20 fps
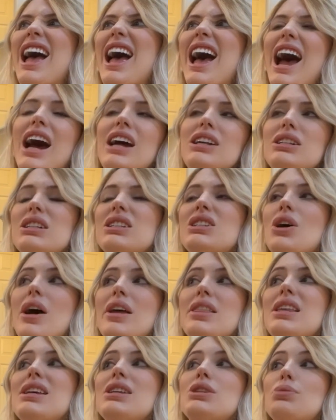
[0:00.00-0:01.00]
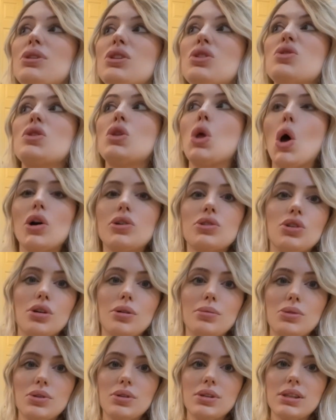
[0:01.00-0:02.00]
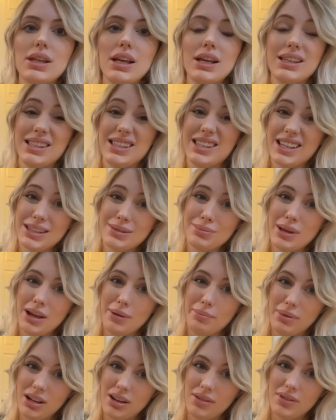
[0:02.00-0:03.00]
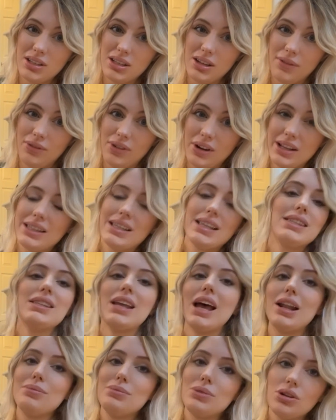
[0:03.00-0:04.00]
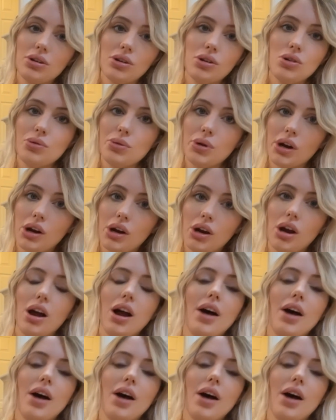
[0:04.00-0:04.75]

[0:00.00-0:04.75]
I don't know. I think it's one of those long-term use things. It does make a bit of a difference. It's not a miracle worker.